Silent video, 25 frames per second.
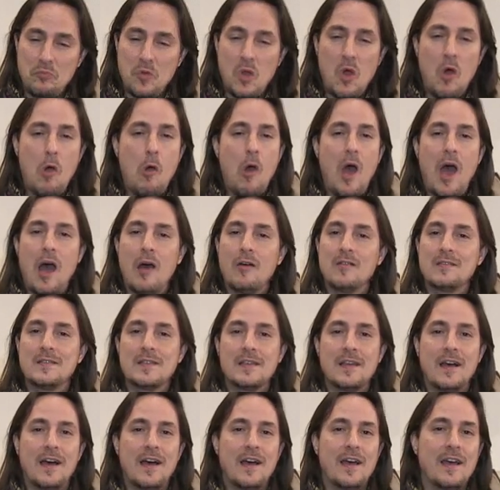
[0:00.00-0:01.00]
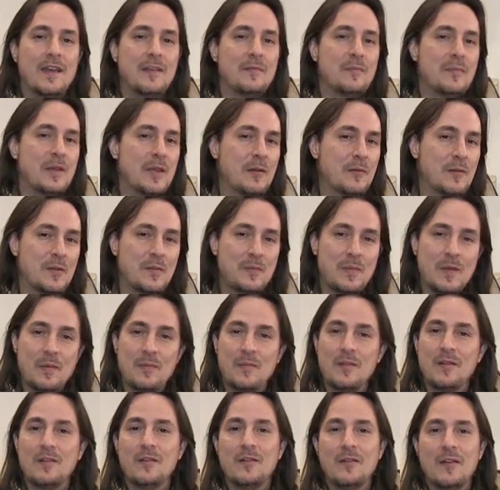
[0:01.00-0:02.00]
go outside be with
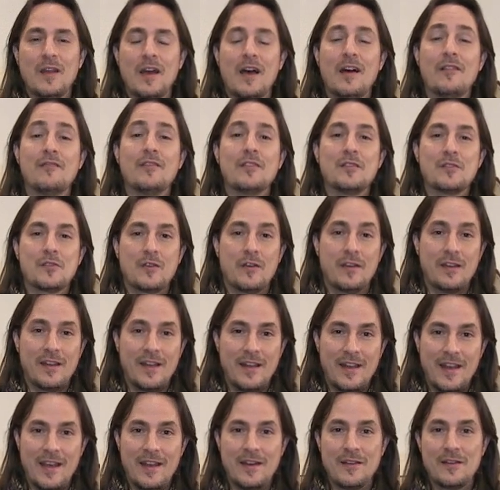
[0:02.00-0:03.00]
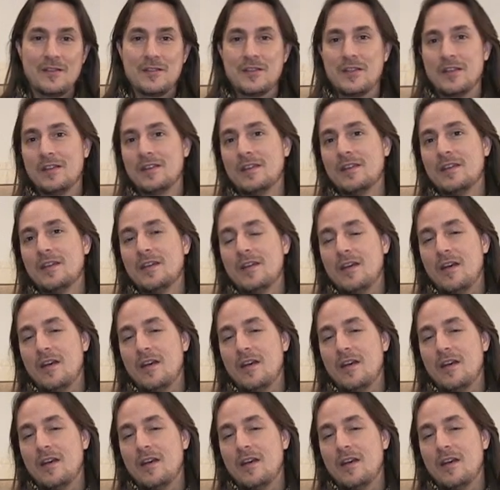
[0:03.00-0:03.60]
people you love enjoy that energy